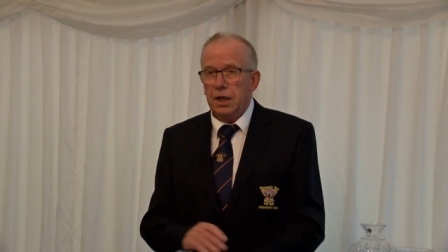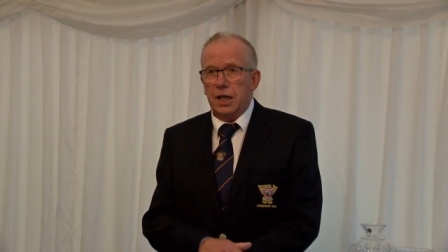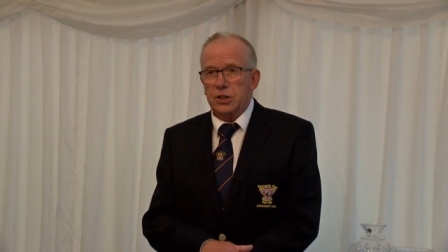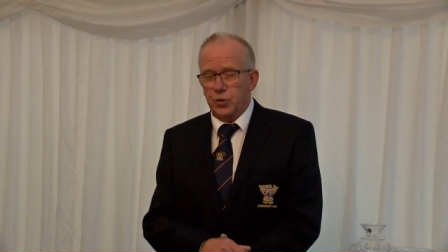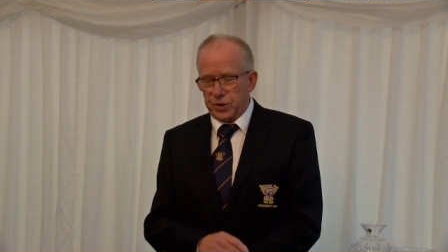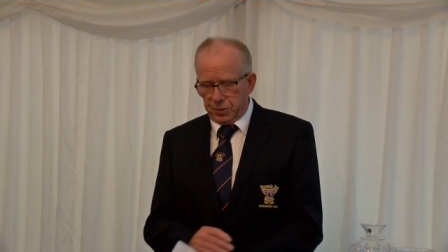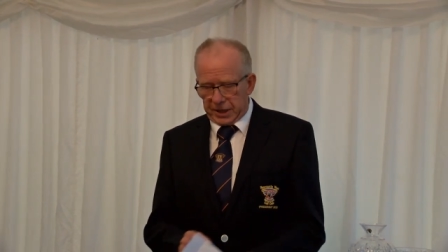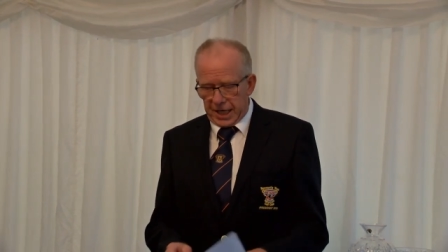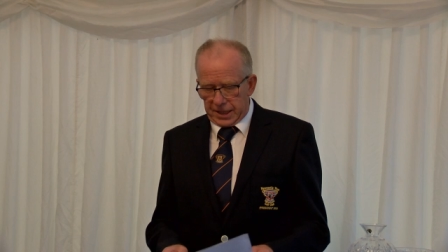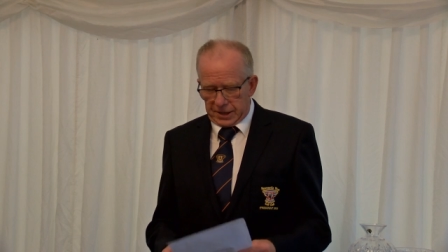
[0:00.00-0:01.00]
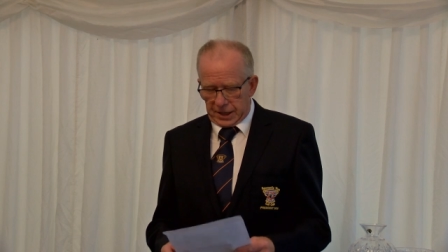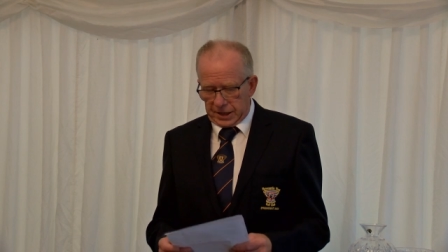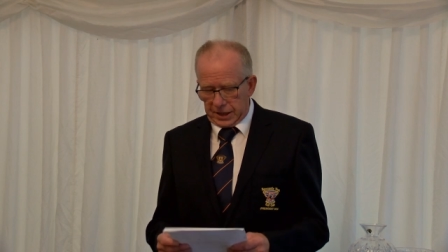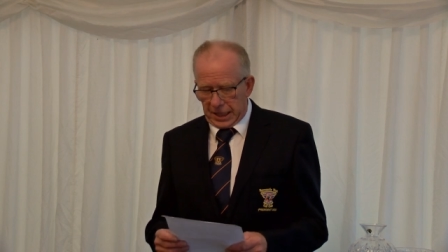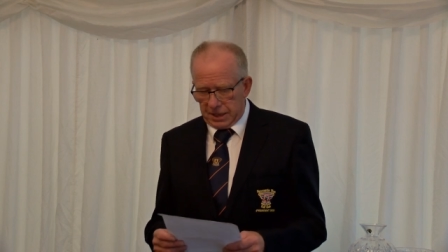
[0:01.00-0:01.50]
as soon as we can, and that,
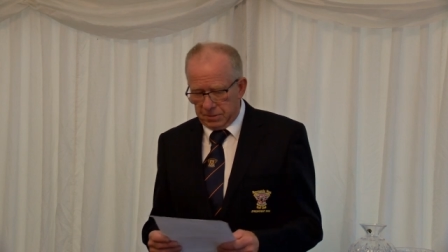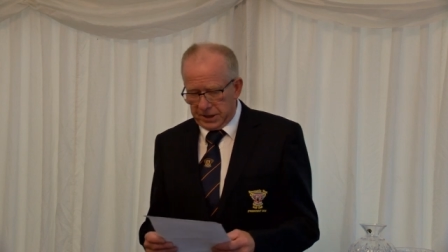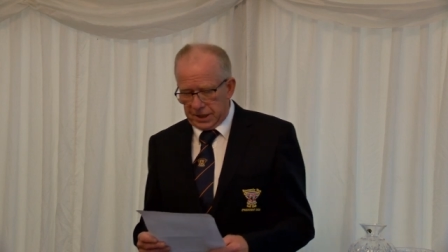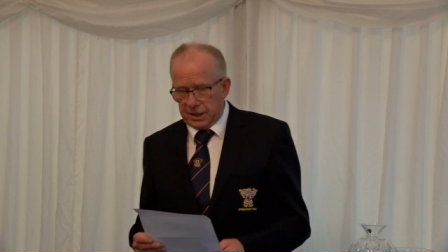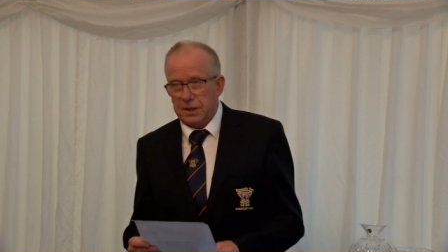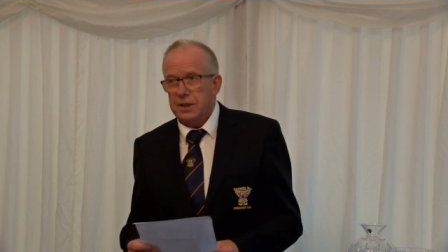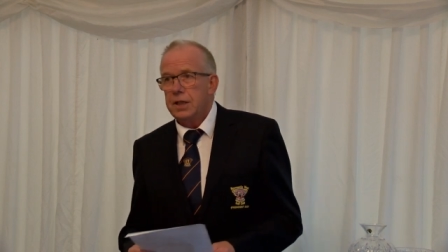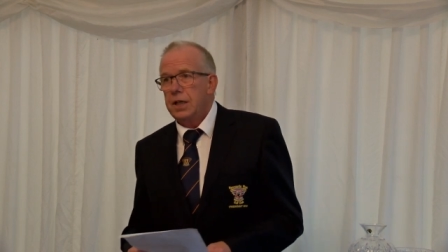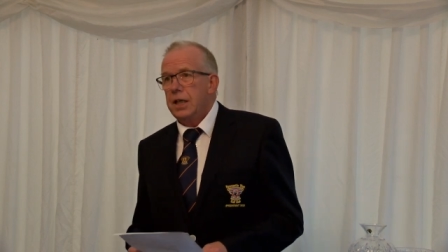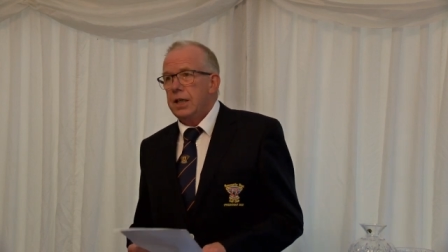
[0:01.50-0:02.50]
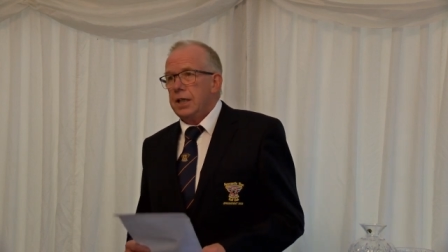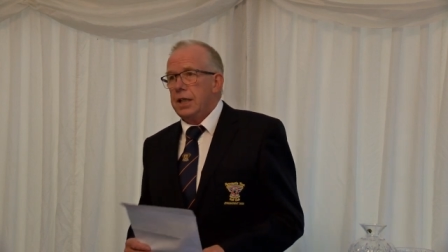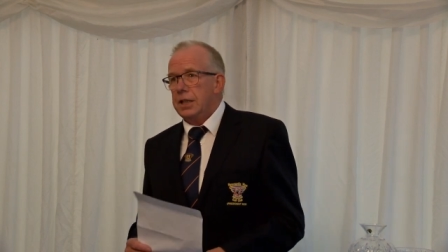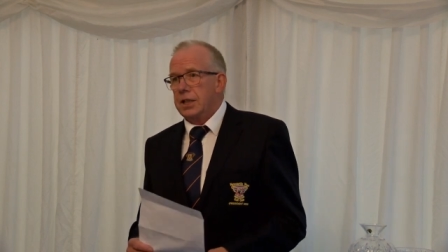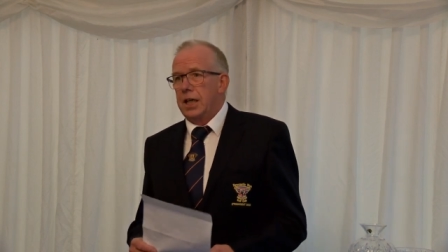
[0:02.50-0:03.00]
that'll be there
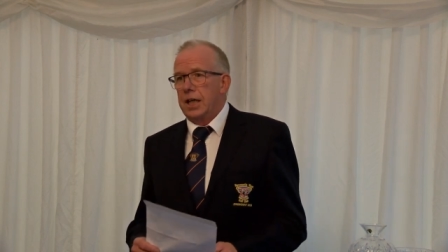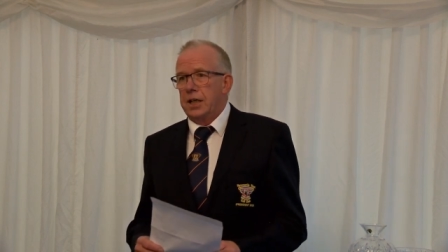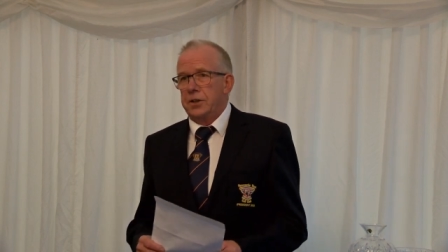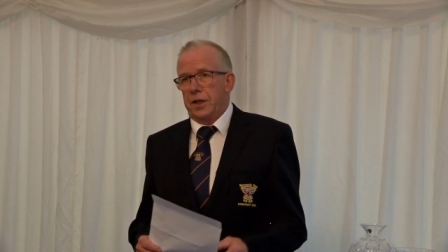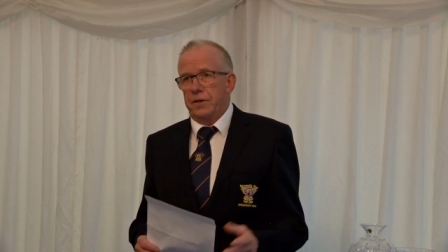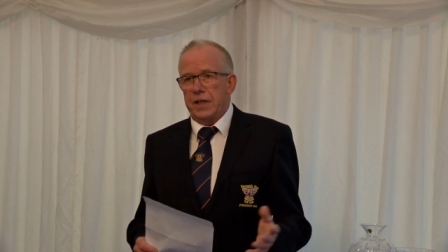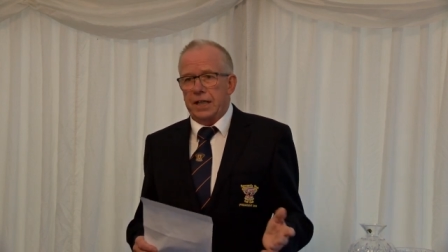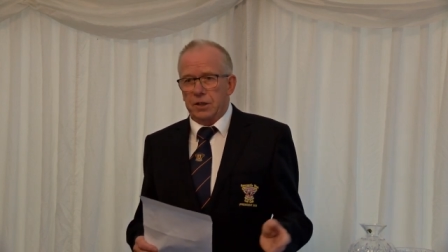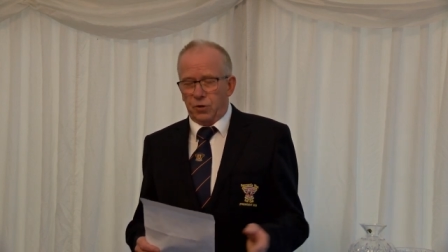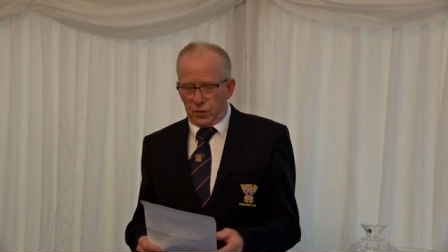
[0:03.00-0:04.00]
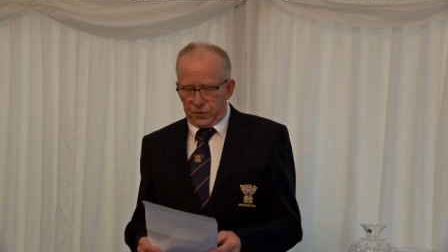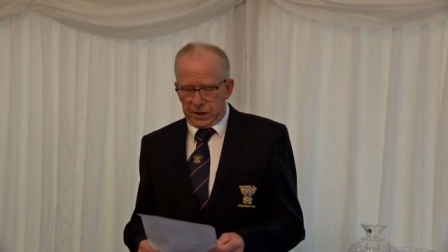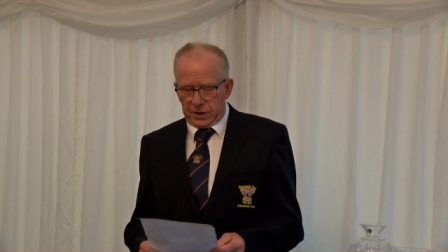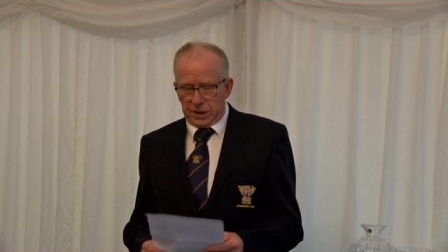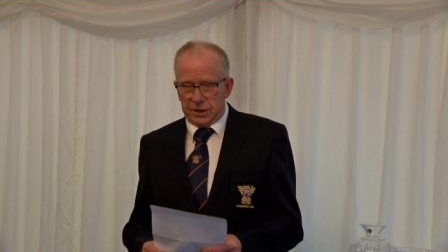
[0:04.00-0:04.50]
in the uh, of that hopefully
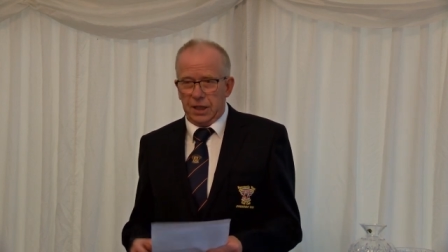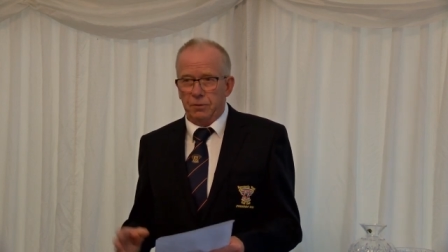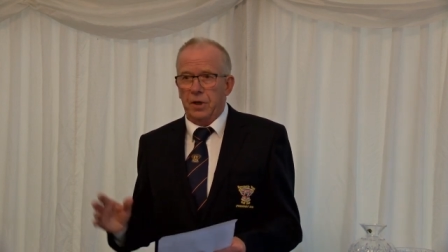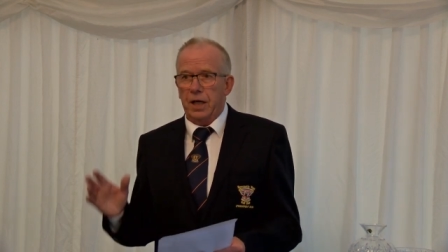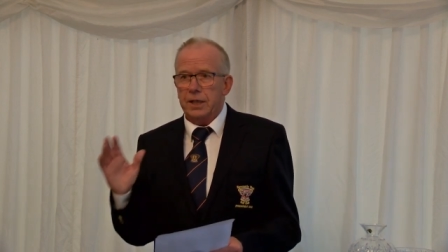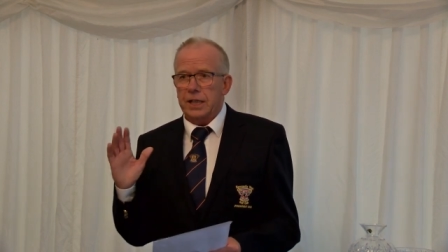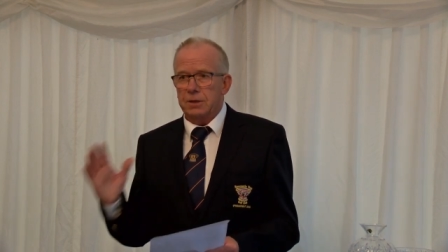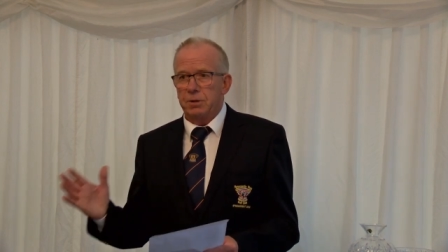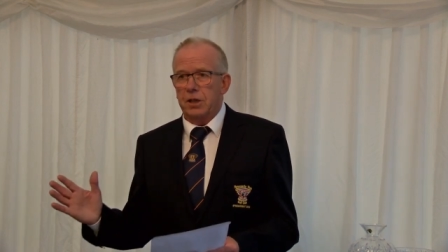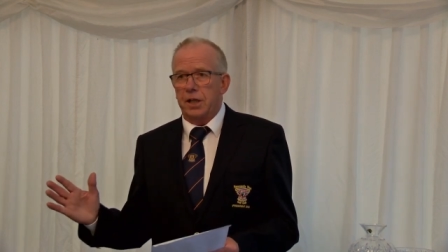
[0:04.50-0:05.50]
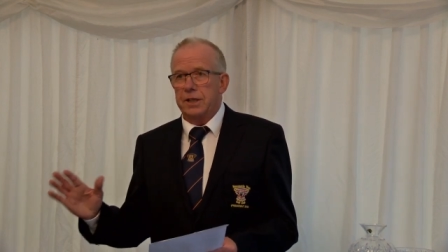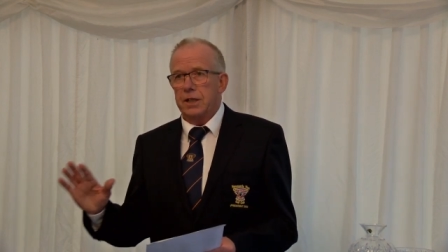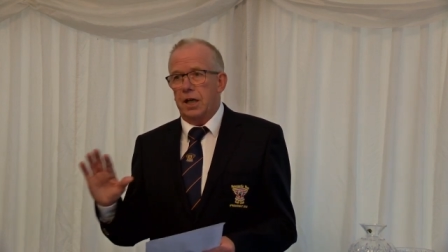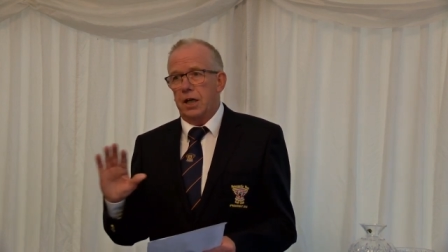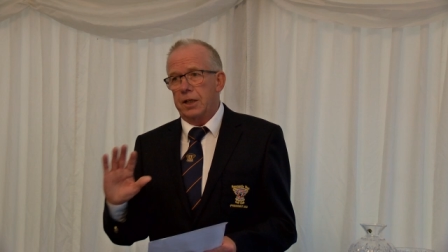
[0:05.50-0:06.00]
and that uh, ever, thanks be to God
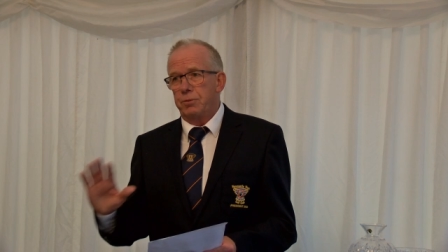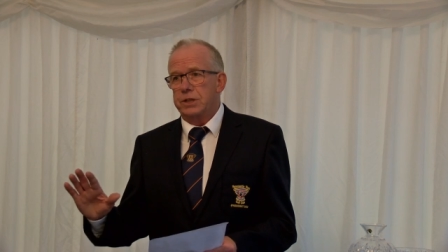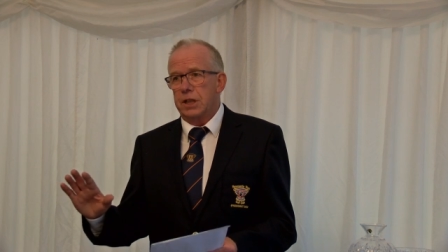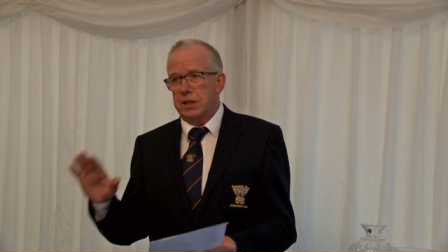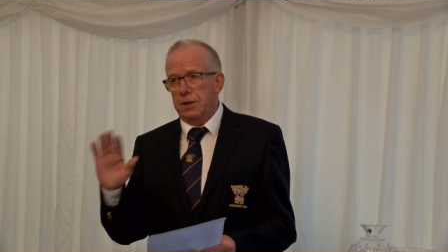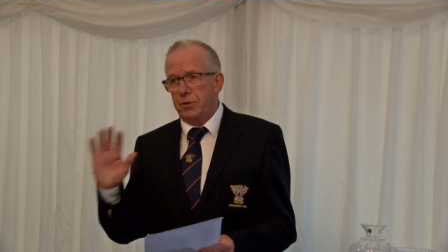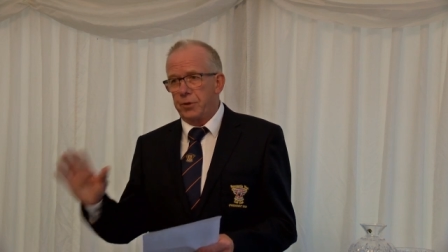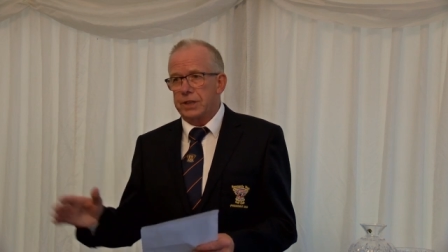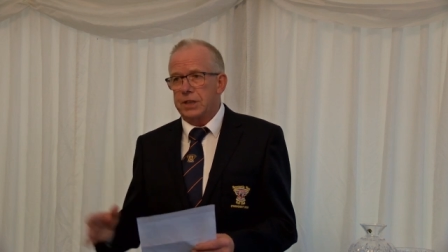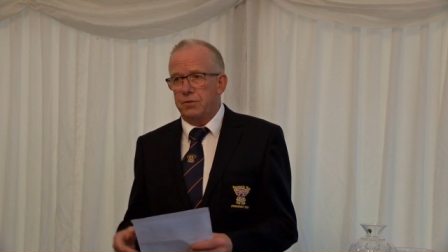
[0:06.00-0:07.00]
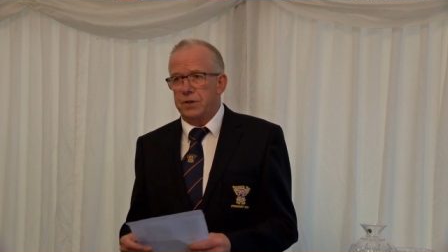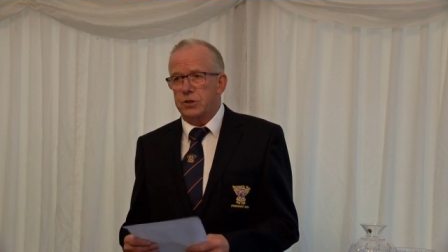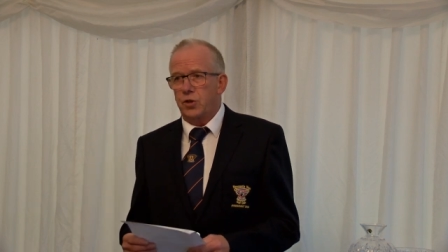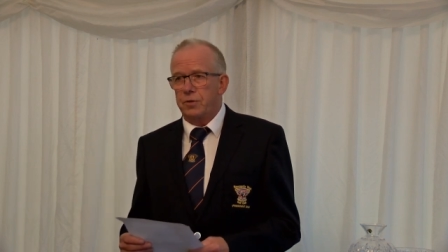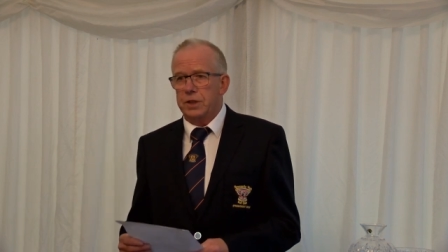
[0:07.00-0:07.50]
all I will say is everyone is safe in this
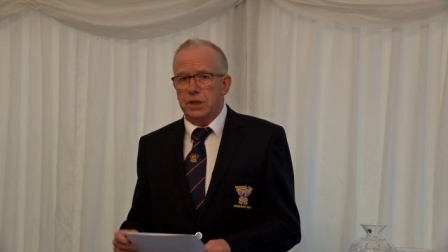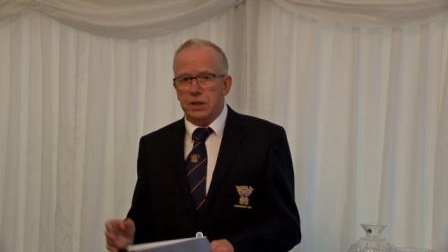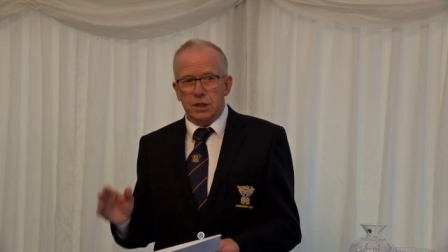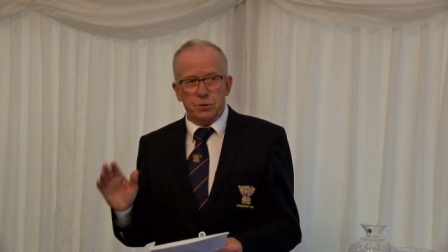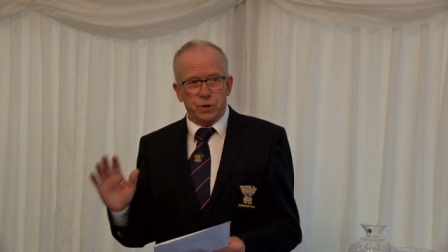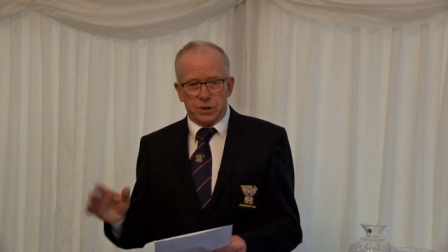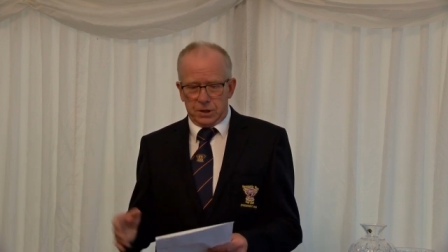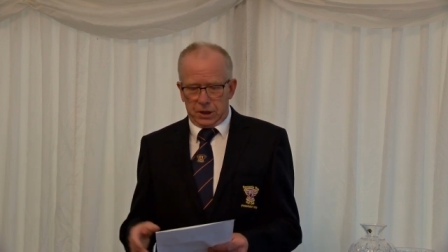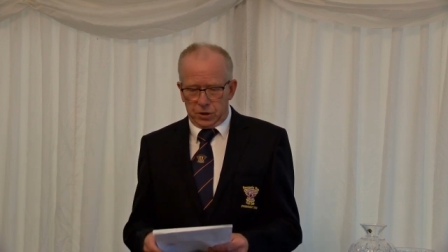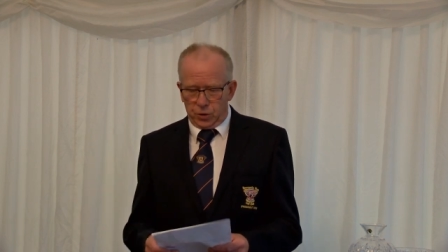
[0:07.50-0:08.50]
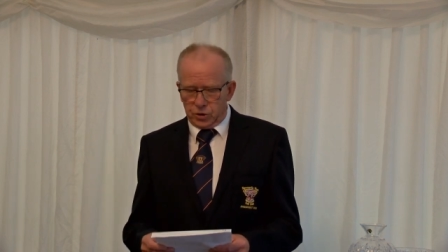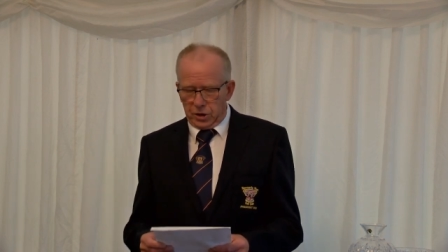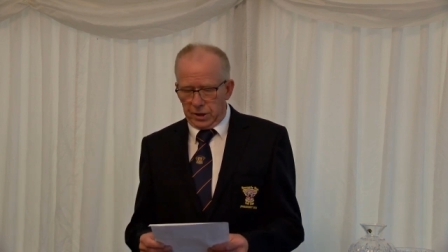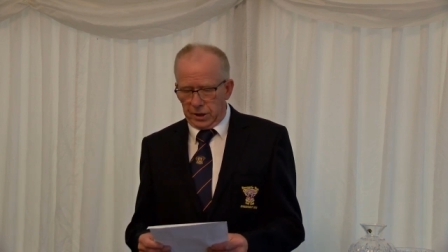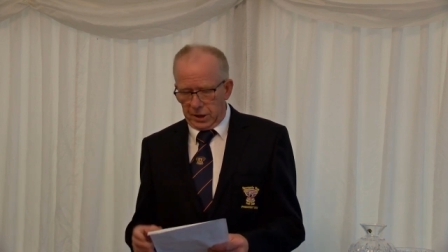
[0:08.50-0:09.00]
COVID-19 which is a huge
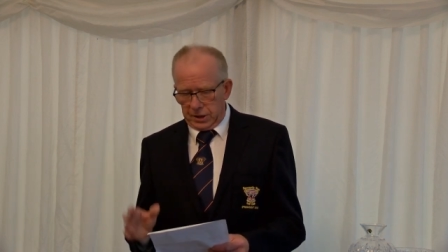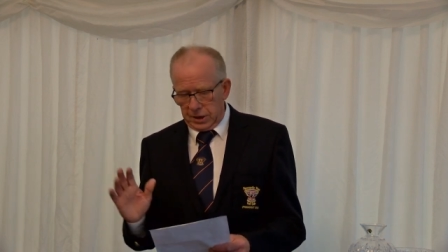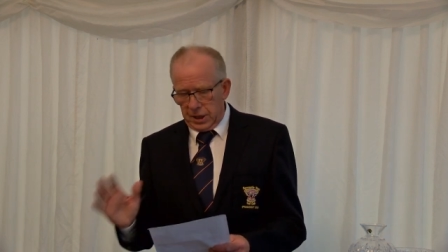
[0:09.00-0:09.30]
honour and